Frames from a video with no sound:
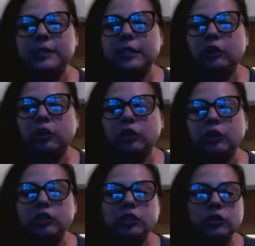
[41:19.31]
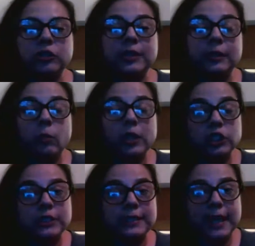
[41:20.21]
learn certain
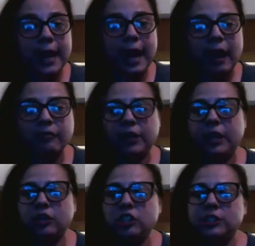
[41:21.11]
questions that I have that I could just